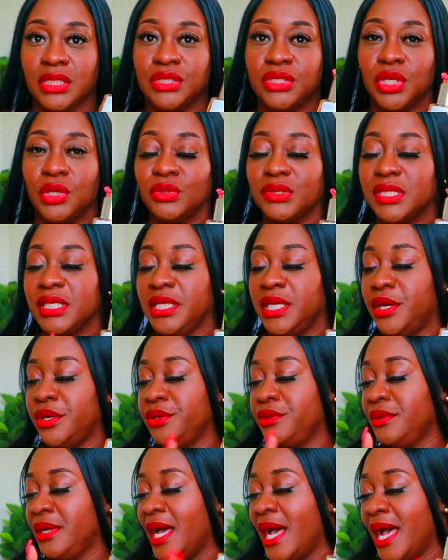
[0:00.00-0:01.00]
Dossier.
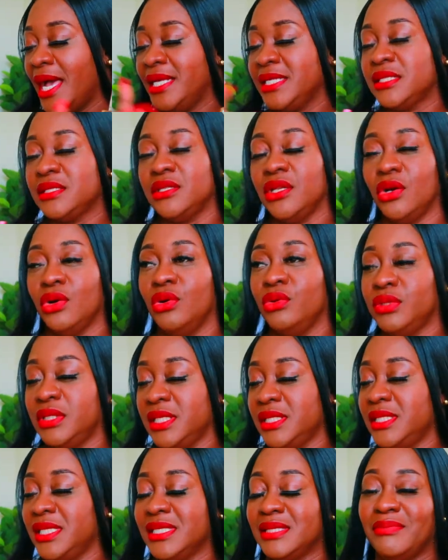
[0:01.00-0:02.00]
You guys know
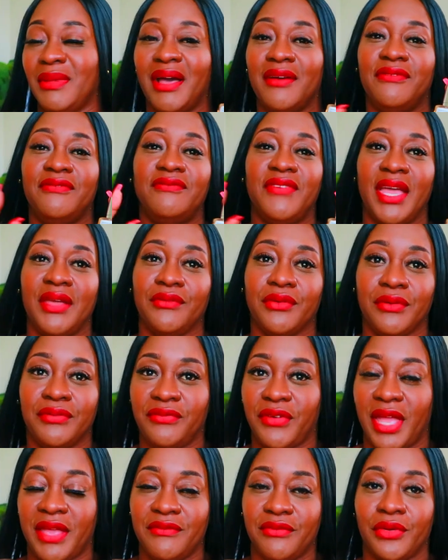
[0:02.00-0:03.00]
this is my favorite,
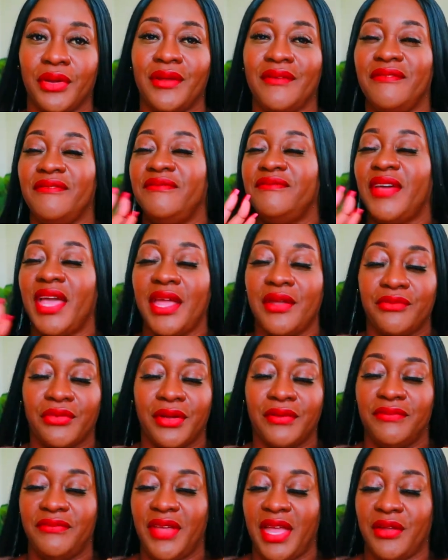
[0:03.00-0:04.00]
favorite,
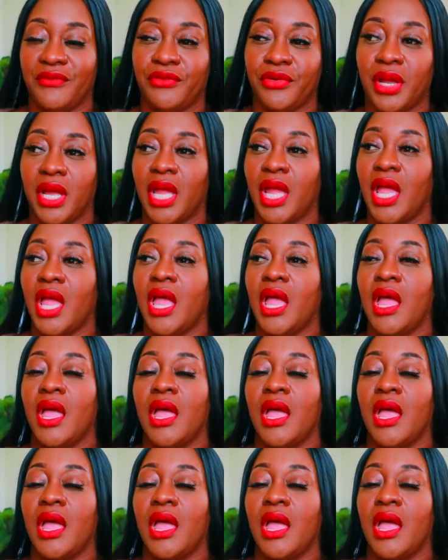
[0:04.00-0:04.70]
favorite, favorite